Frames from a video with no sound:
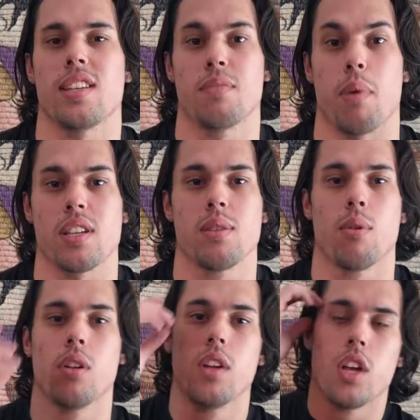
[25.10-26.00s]

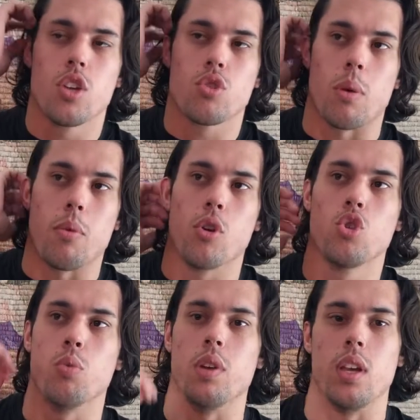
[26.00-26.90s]
possible. So I'm not going
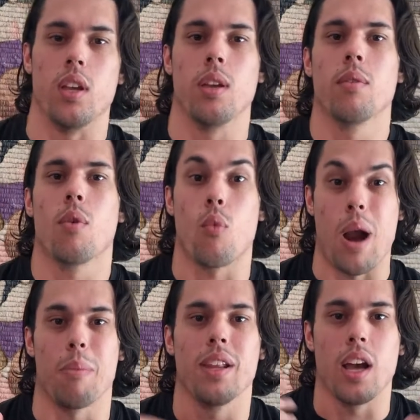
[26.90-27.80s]
to be
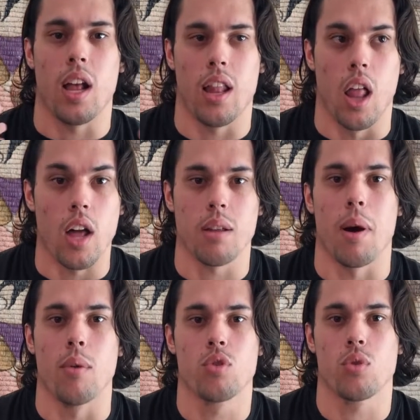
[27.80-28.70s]
rambling a lot
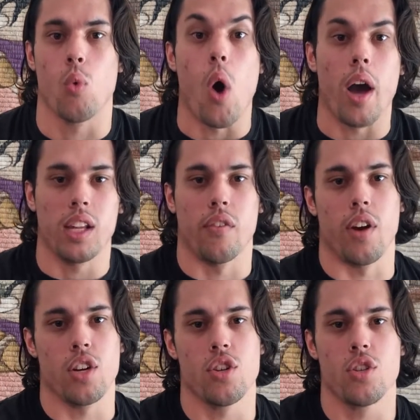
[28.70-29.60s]
about why the
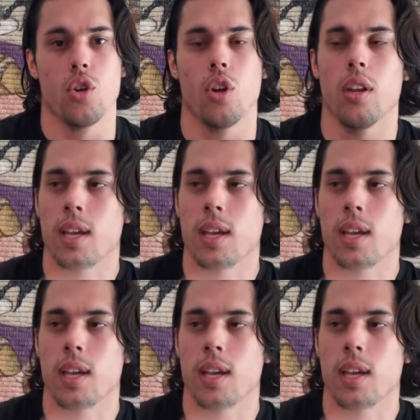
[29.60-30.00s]
variation is good.